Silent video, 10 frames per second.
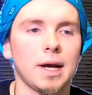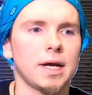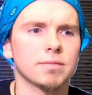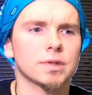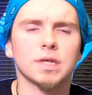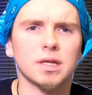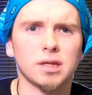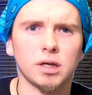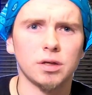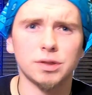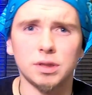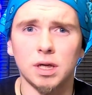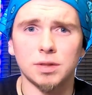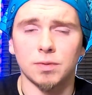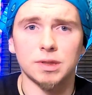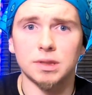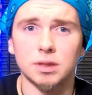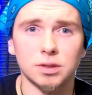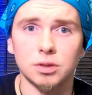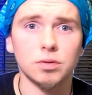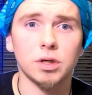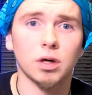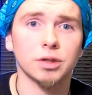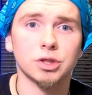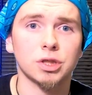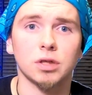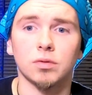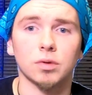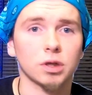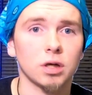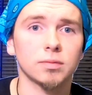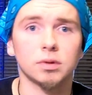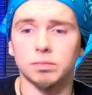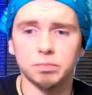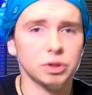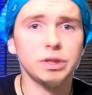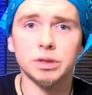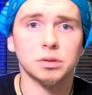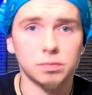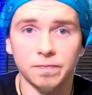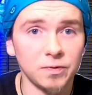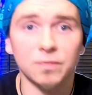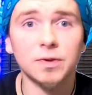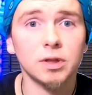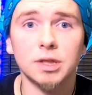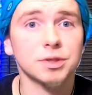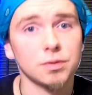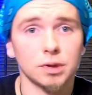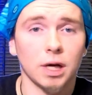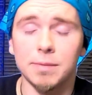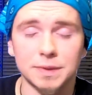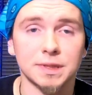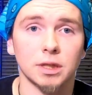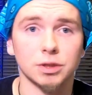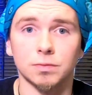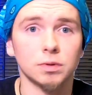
And if there's anything else you guys want to see us do here on this channel or cover, please feel free to let us know in the comments section.